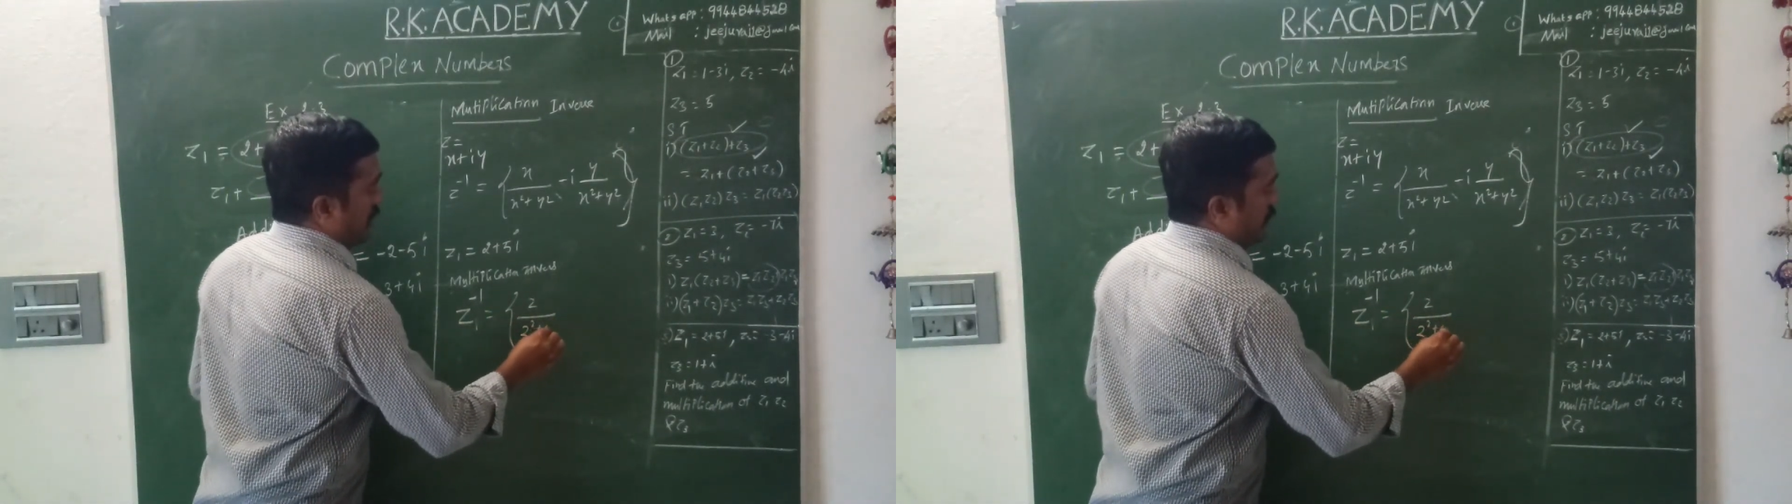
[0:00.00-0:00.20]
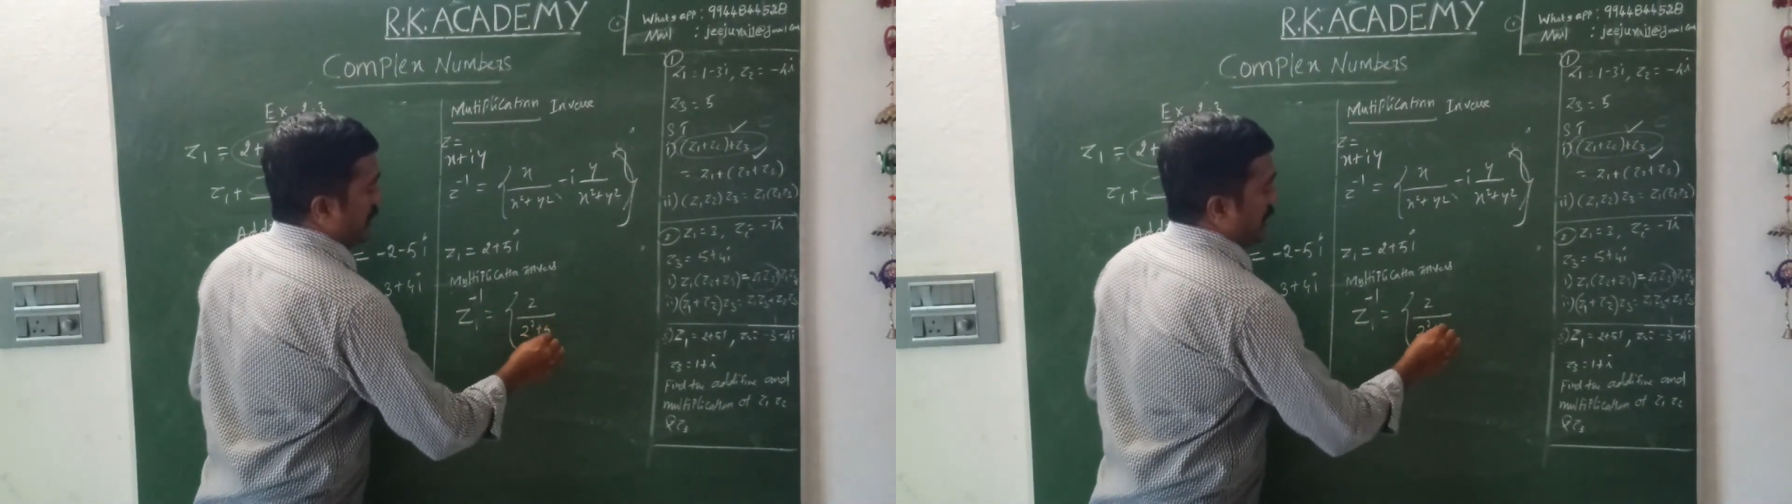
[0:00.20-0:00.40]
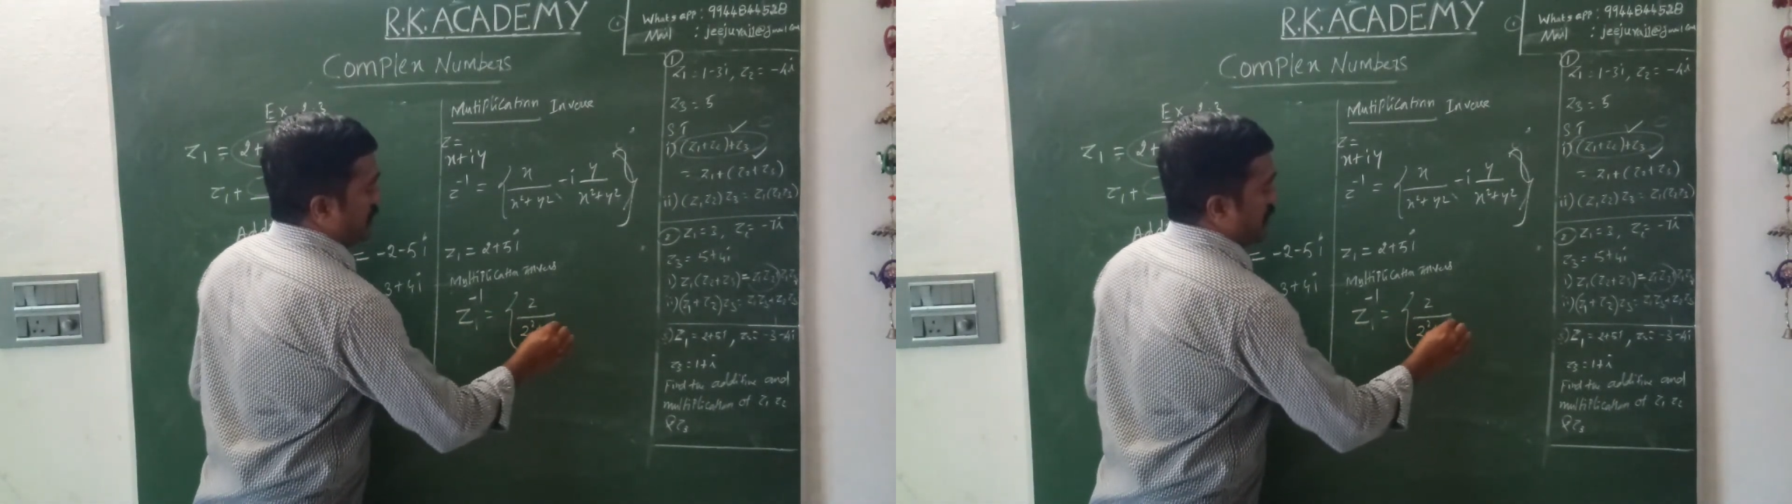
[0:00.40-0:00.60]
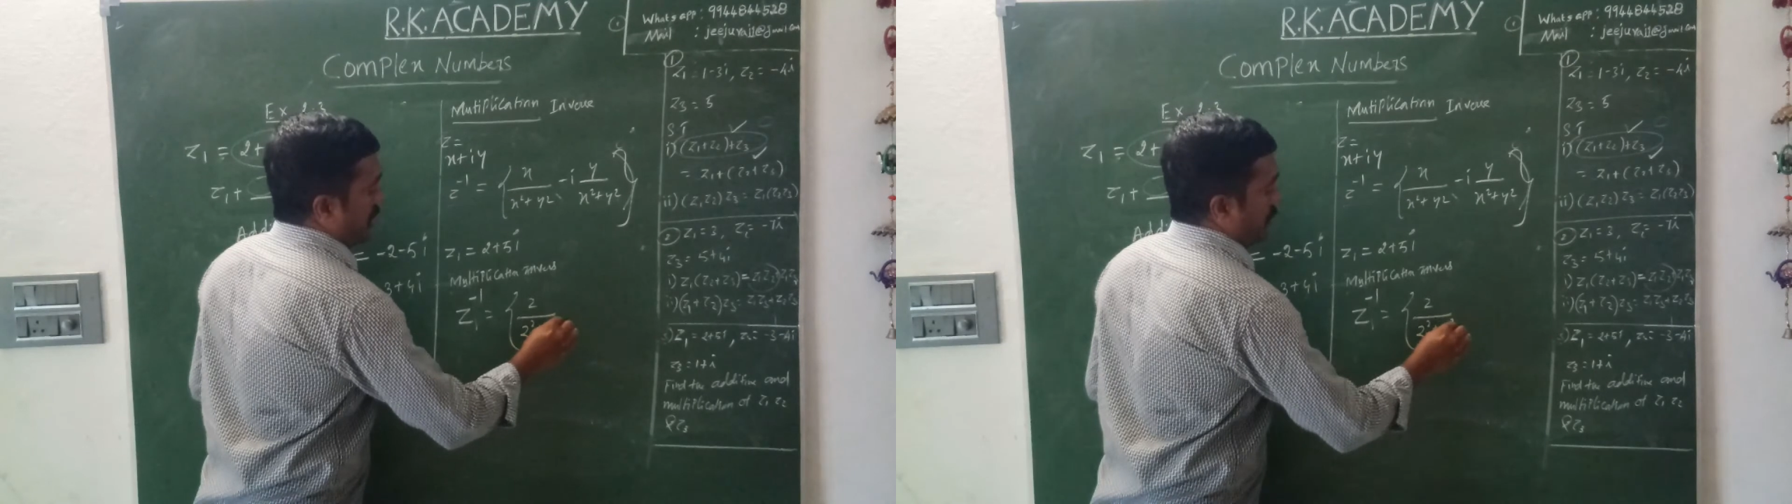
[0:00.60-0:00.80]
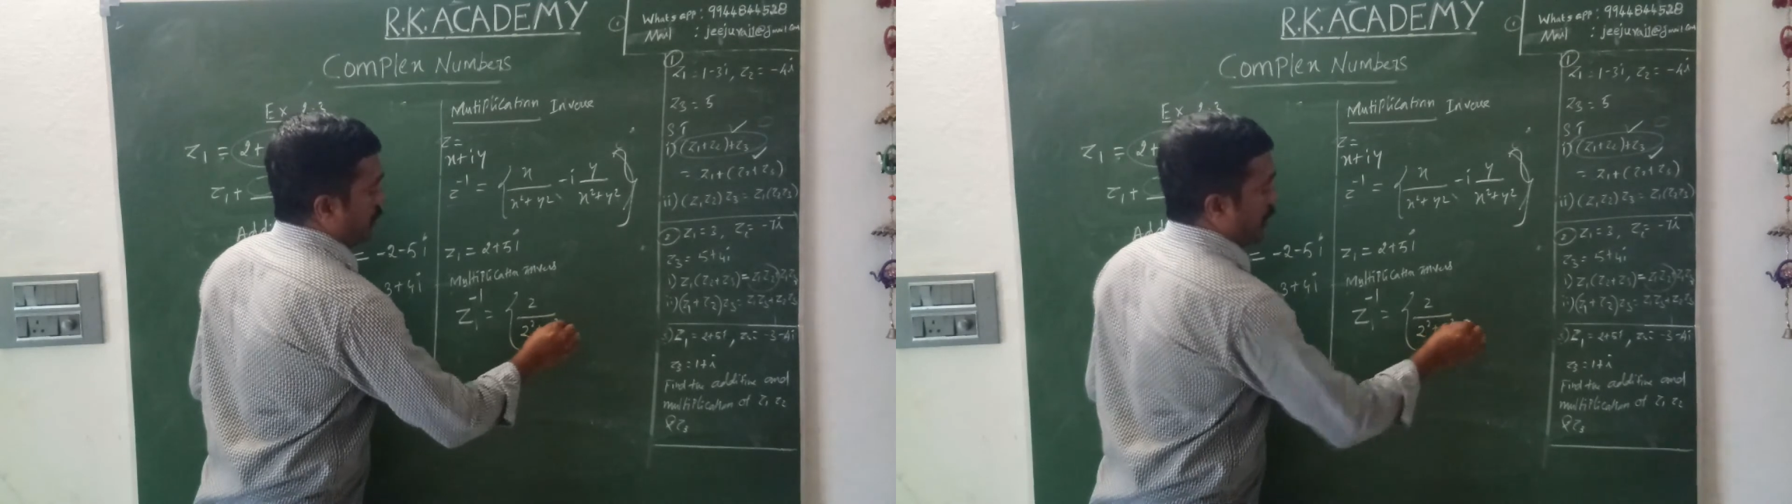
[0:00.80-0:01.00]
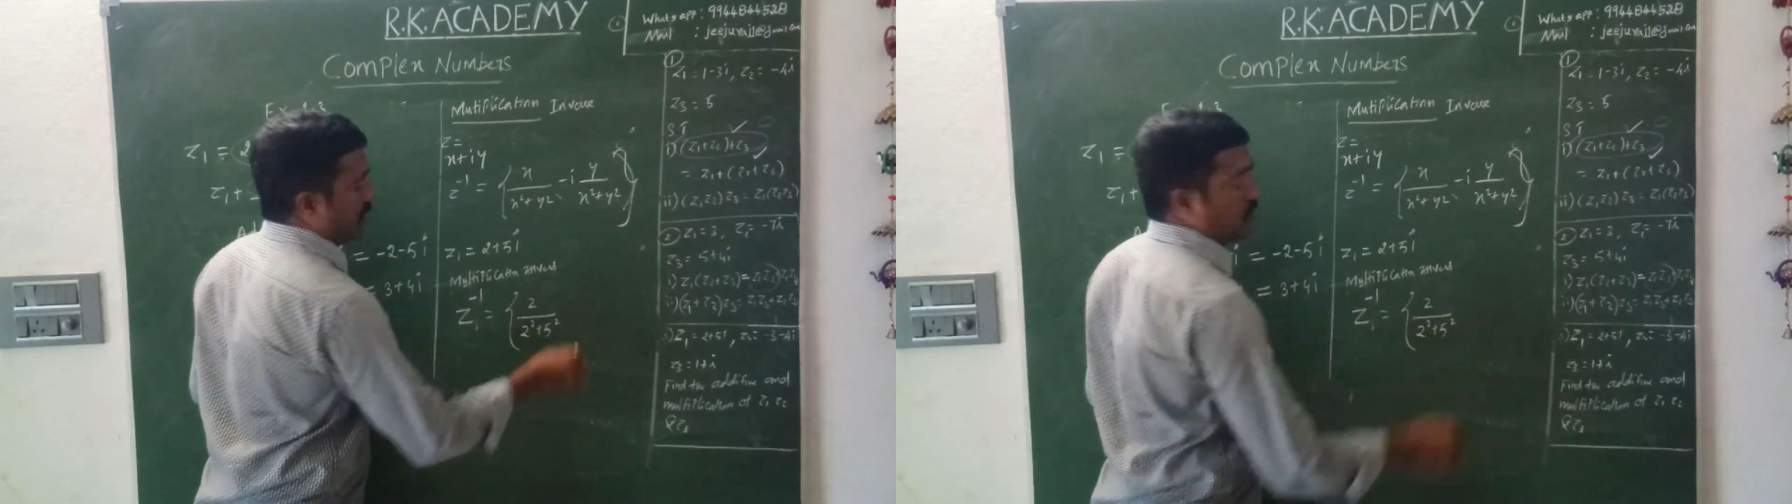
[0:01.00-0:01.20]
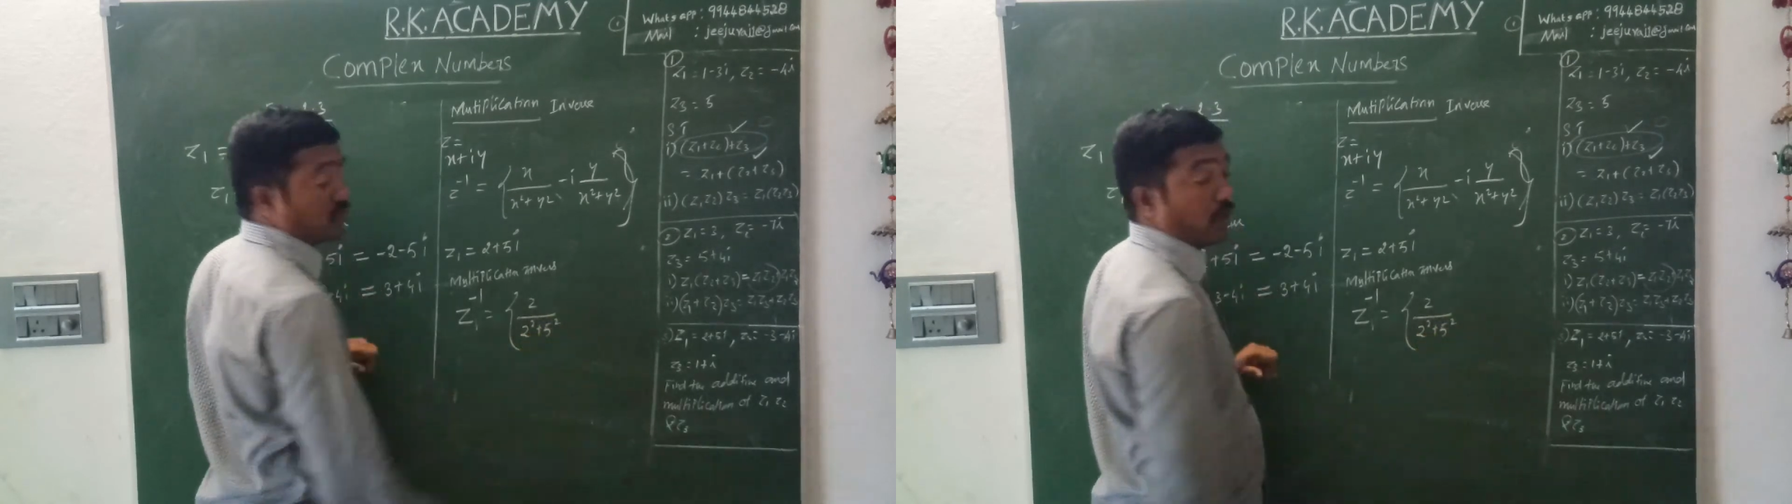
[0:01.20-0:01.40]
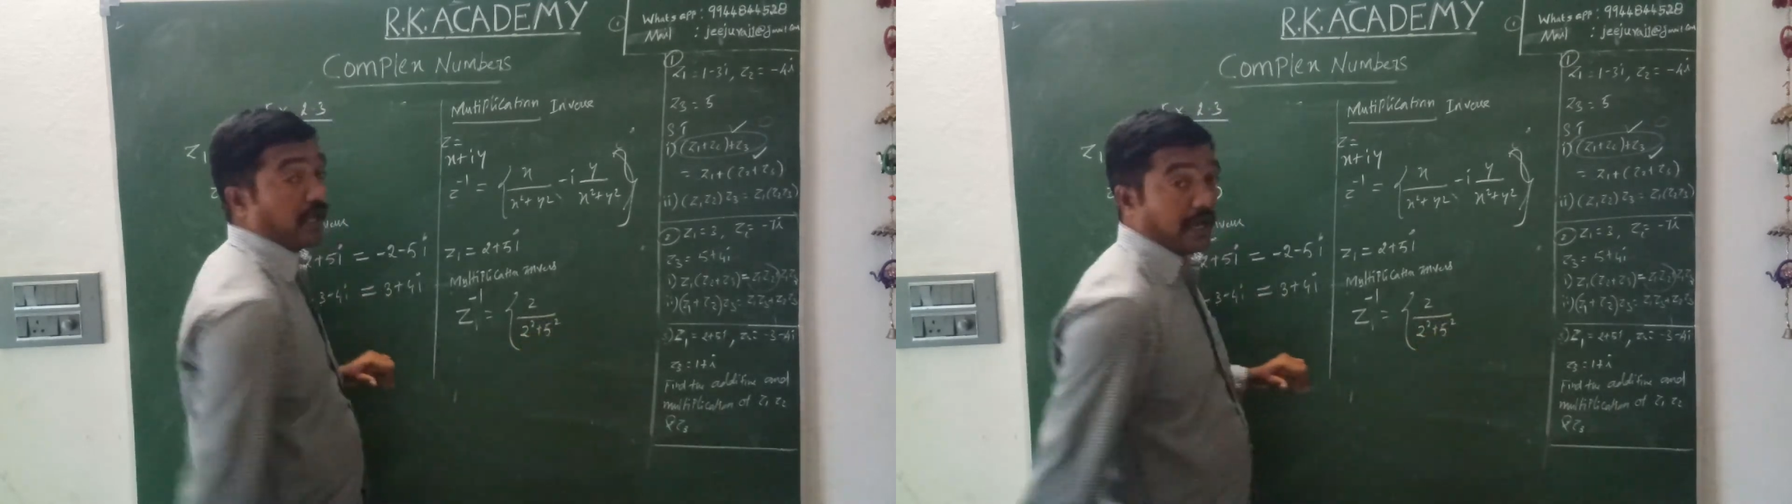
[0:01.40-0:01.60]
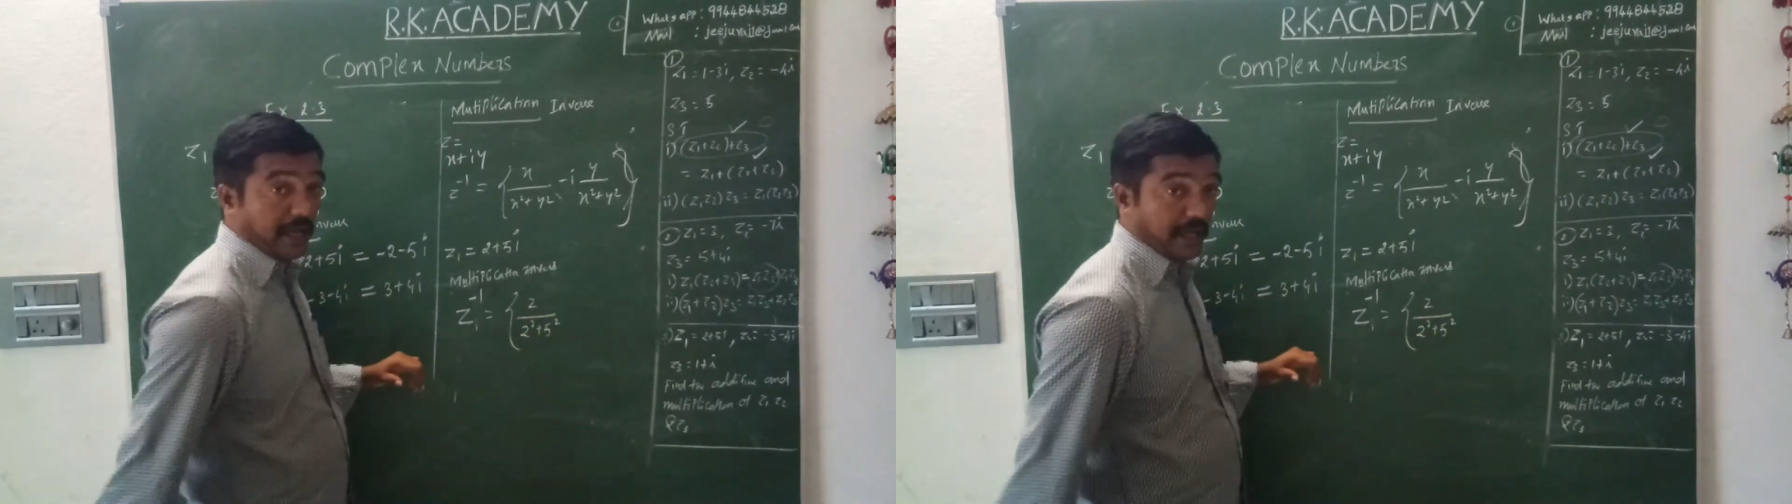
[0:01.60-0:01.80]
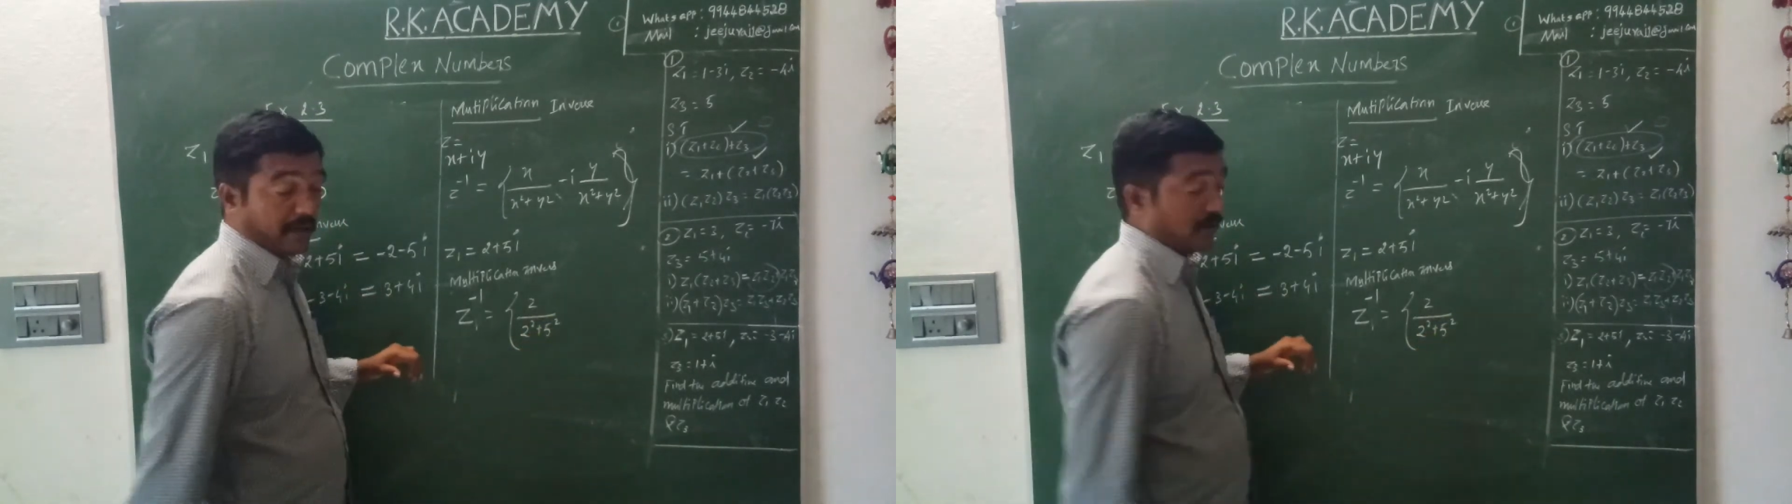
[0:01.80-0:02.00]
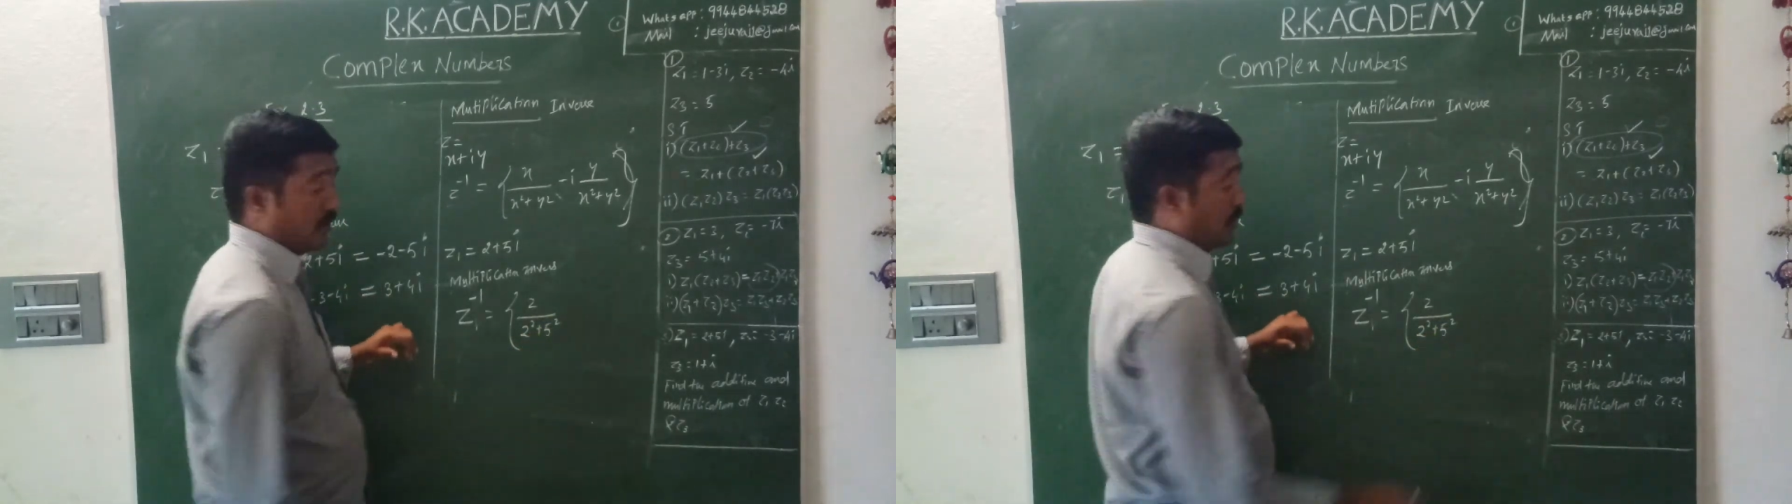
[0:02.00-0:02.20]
imaginary part square